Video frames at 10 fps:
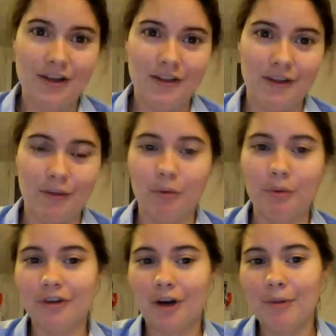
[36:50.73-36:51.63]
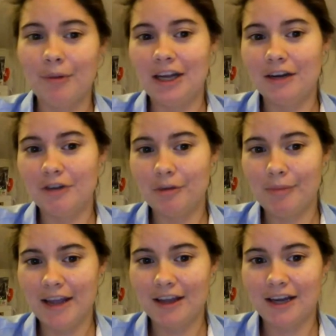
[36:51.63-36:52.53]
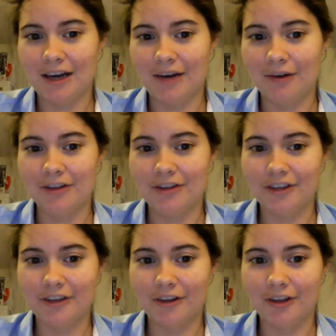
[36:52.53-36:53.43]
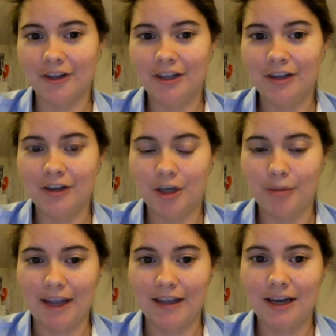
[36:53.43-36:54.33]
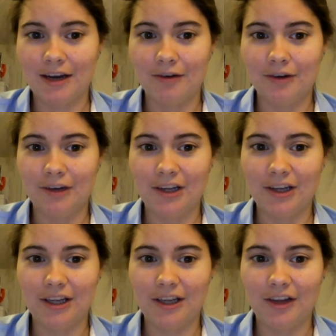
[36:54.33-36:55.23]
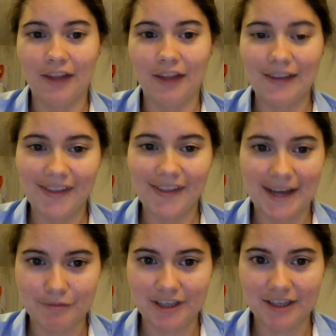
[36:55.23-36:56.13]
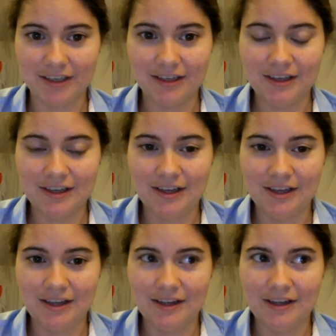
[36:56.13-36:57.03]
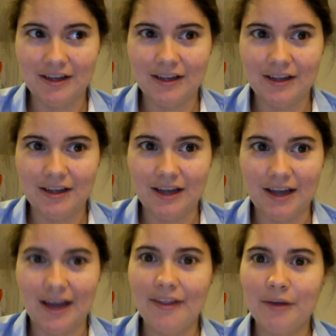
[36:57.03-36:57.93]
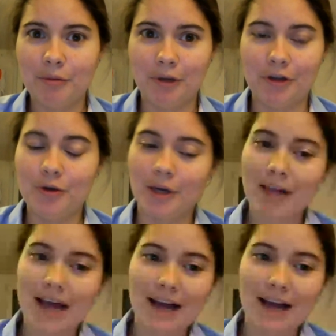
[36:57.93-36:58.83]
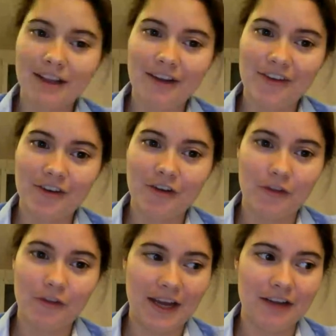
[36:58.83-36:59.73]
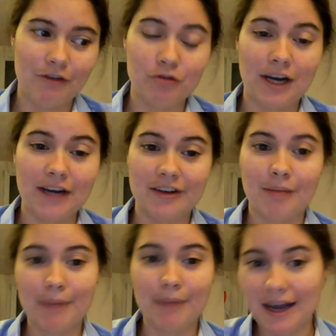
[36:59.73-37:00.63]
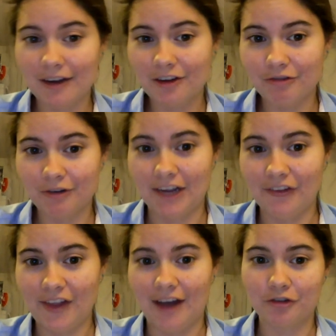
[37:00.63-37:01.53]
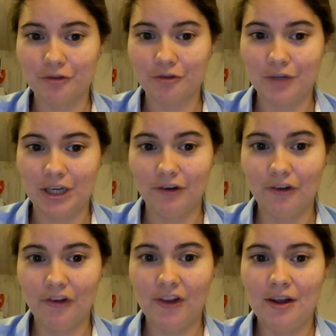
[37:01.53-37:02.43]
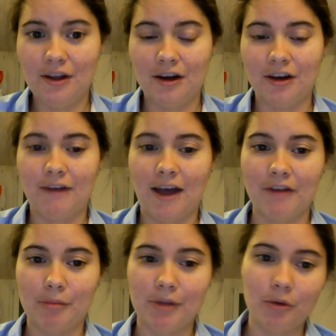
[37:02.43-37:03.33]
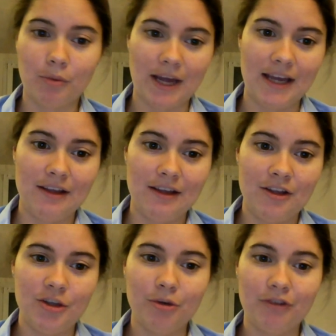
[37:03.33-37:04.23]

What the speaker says: They will withdraw money out of your bank account until your bank account is less than empty. And they will put you on a blacklist so that if you try to come back to France after 2 years of having been away, you will